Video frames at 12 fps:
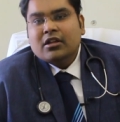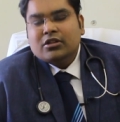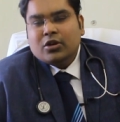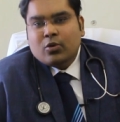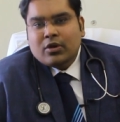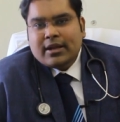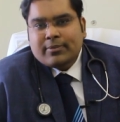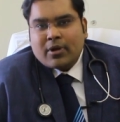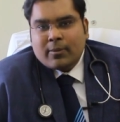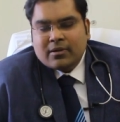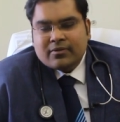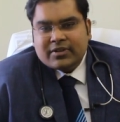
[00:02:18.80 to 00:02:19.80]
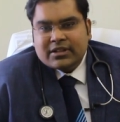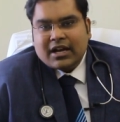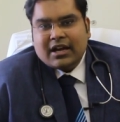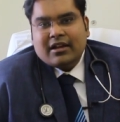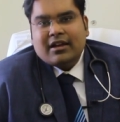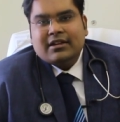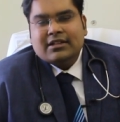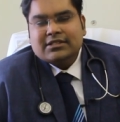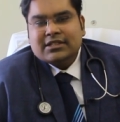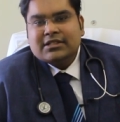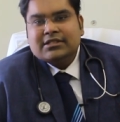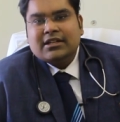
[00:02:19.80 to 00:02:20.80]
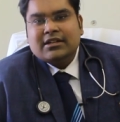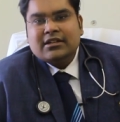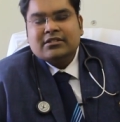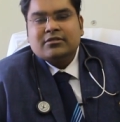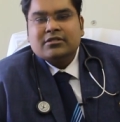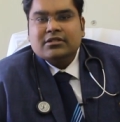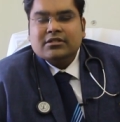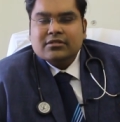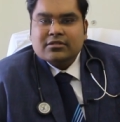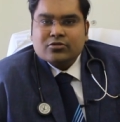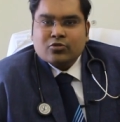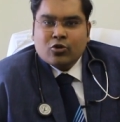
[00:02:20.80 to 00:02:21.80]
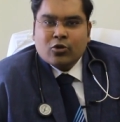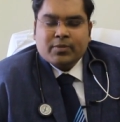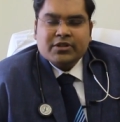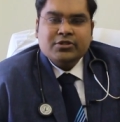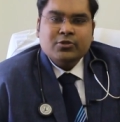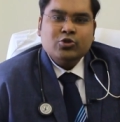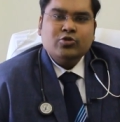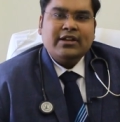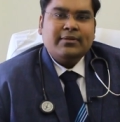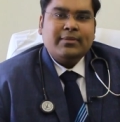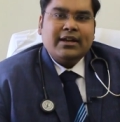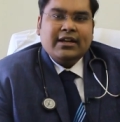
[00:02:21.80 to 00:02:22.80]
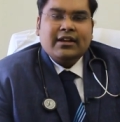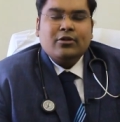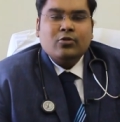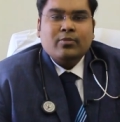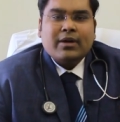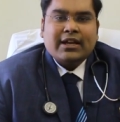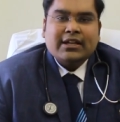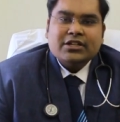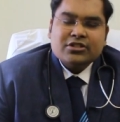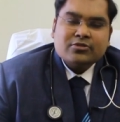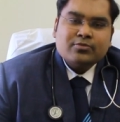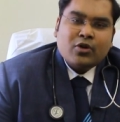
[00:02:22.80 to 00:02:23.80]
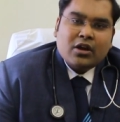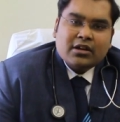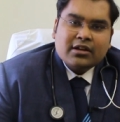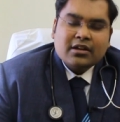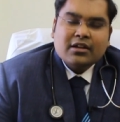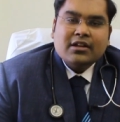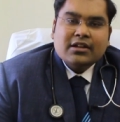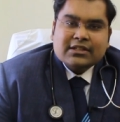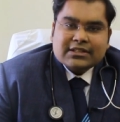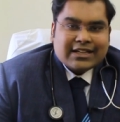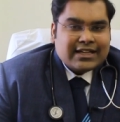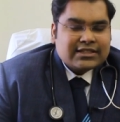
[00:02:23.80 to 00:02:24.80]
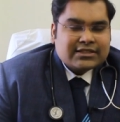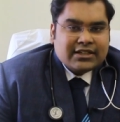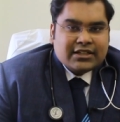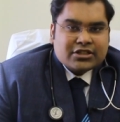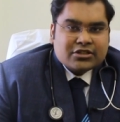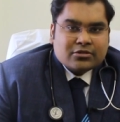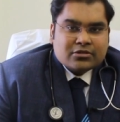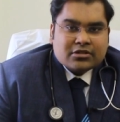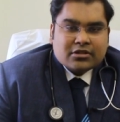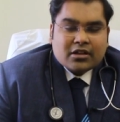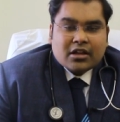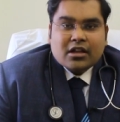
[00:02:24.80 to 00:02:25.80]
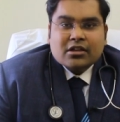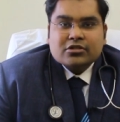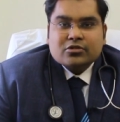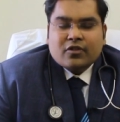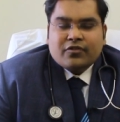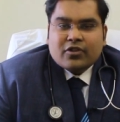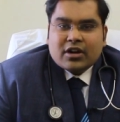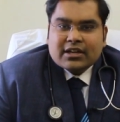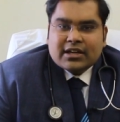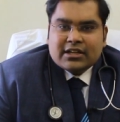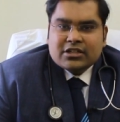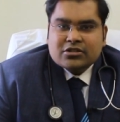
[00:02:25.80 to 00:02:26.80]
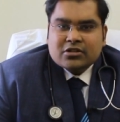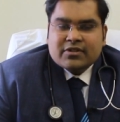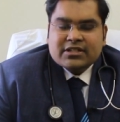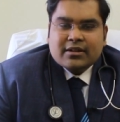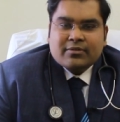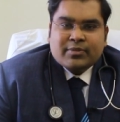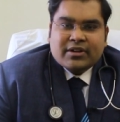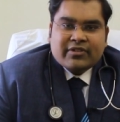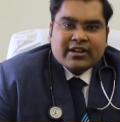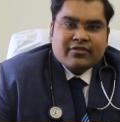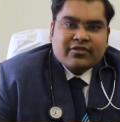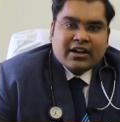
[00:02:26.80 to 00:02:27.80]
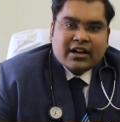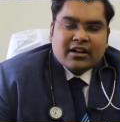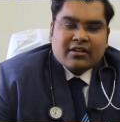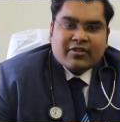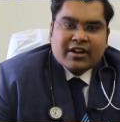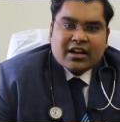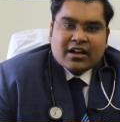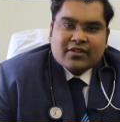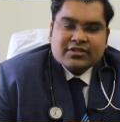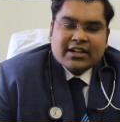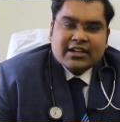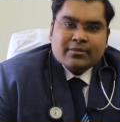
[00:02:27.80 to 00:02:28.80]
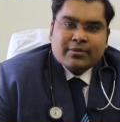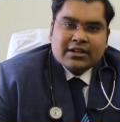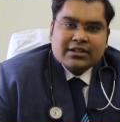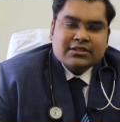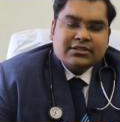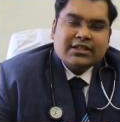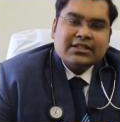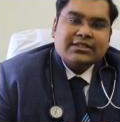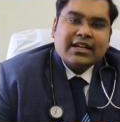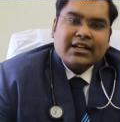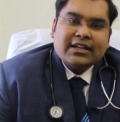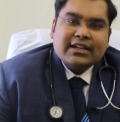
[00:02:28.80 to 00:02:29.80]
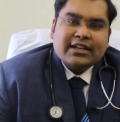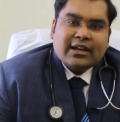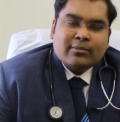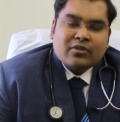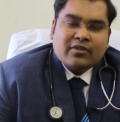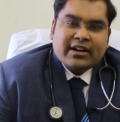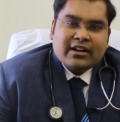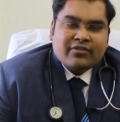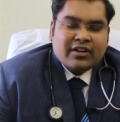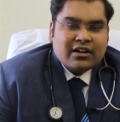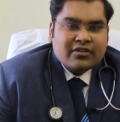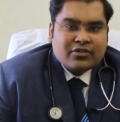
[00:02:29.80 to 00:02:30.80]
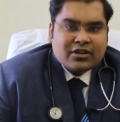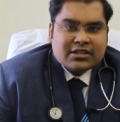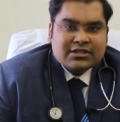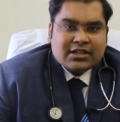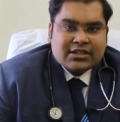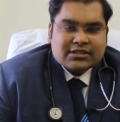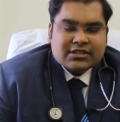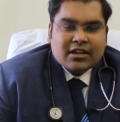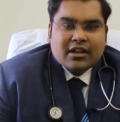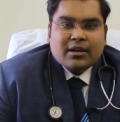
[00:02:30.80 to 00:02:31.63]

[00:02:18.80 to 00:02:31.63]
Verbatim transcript: The only problem with R I R S is that this scope is usually meant to manage smaller size kidney stones. So for kidney stones which are between one and one and a half centimeters, this technique can provide wonderful results.